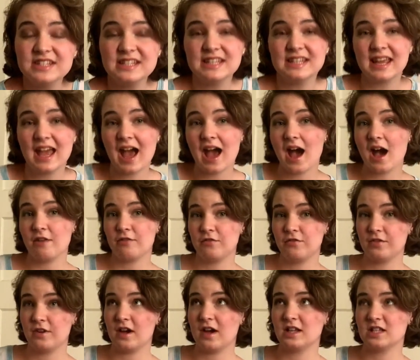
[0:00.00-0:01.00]
decaf
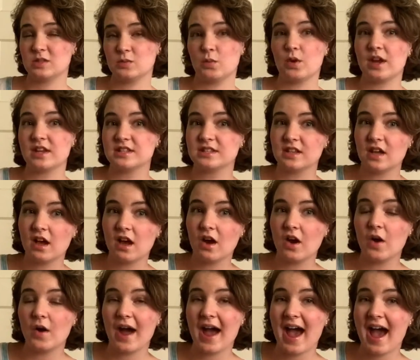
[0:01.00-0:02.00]

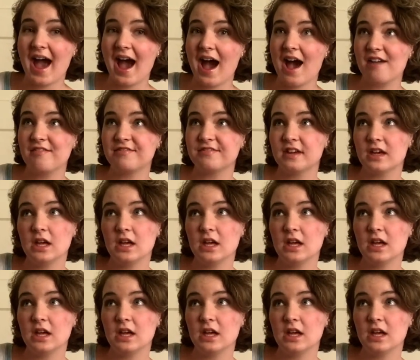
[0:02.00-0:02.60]
espresso, half,